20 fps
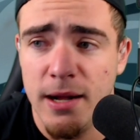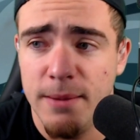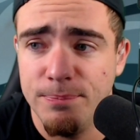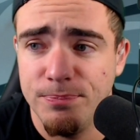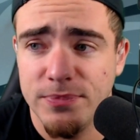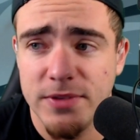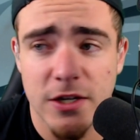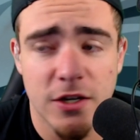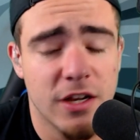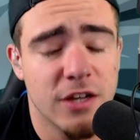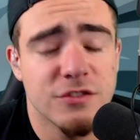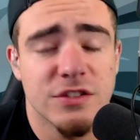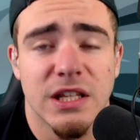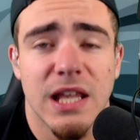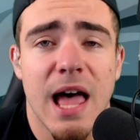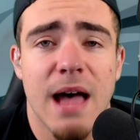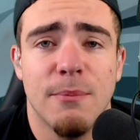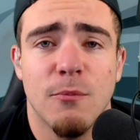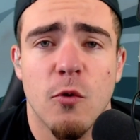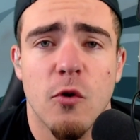There's a
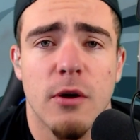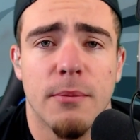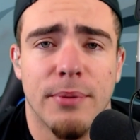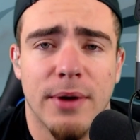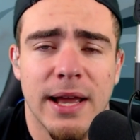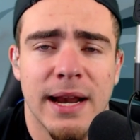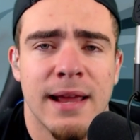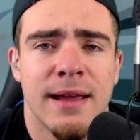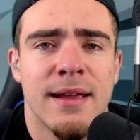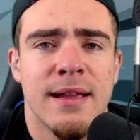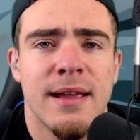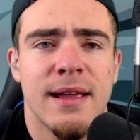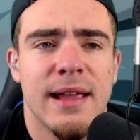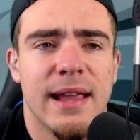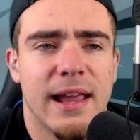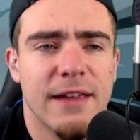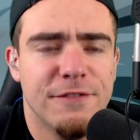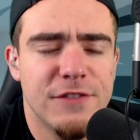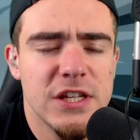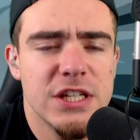lot more, but
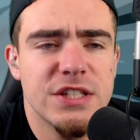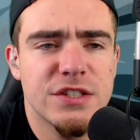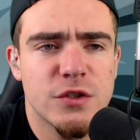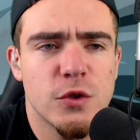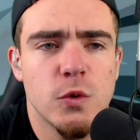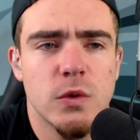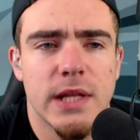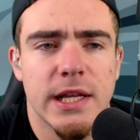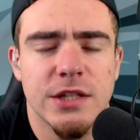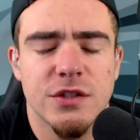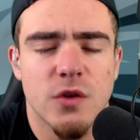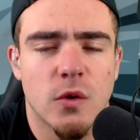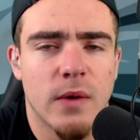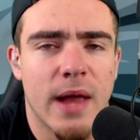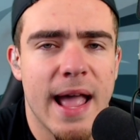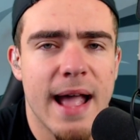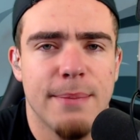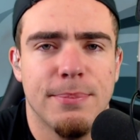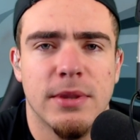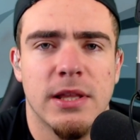if these 2 things don't
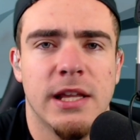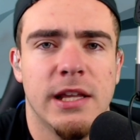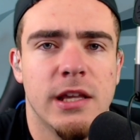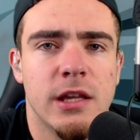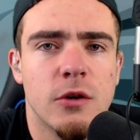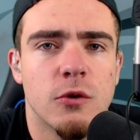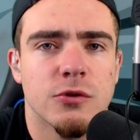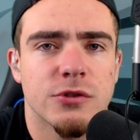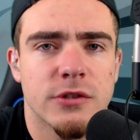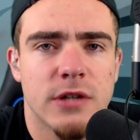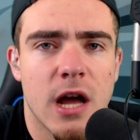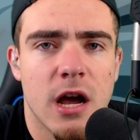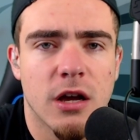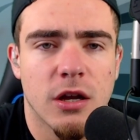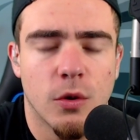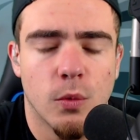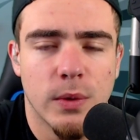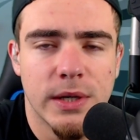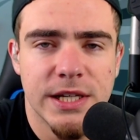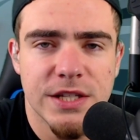happen, the Eagles are not
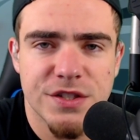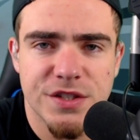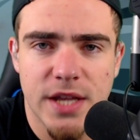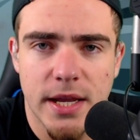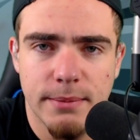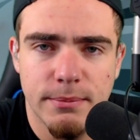going to win this game.